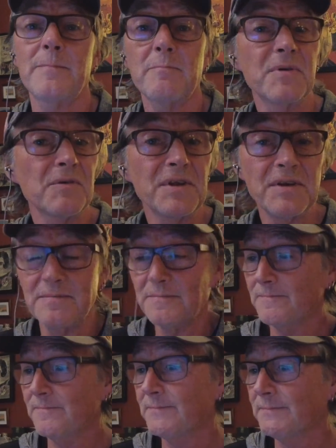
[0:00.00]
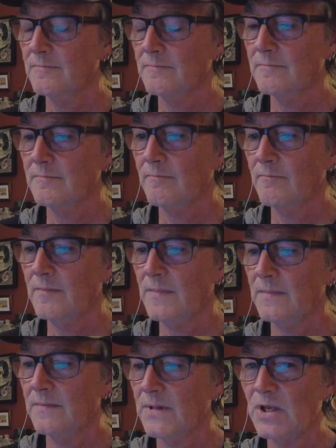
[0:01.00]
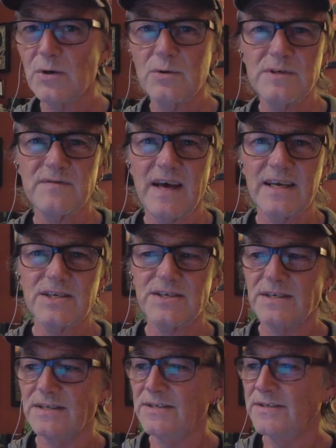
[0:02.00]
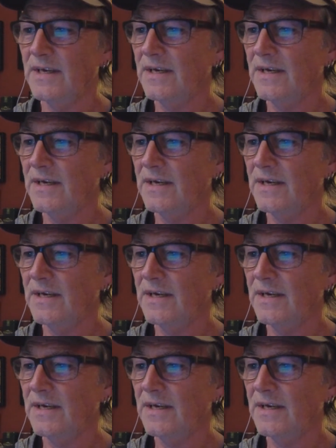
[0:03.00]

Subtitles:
Brilliant. You know who's vanished is